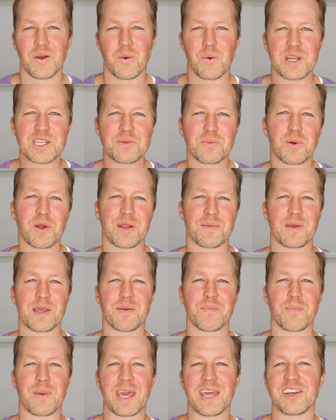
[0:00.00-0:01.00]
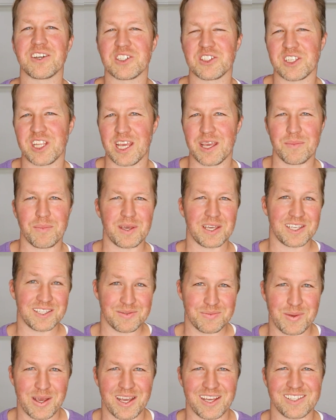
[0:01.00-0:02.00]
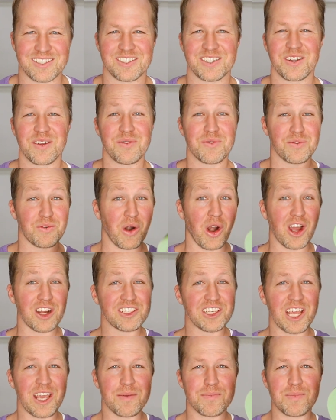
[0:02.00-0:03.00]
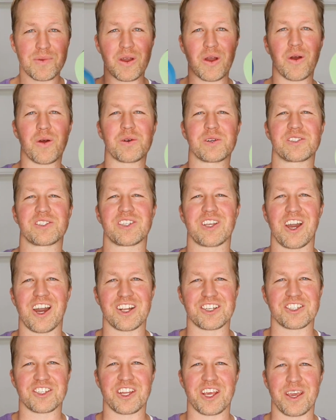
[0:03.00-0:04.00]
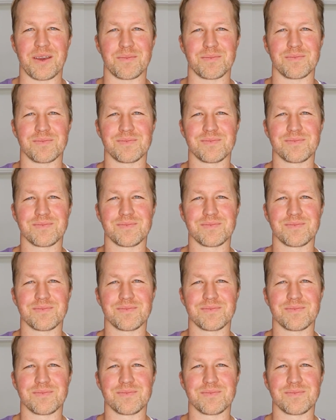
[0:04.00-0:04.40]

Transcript: Which premium painter's tape is best, frog tape or scotch tape?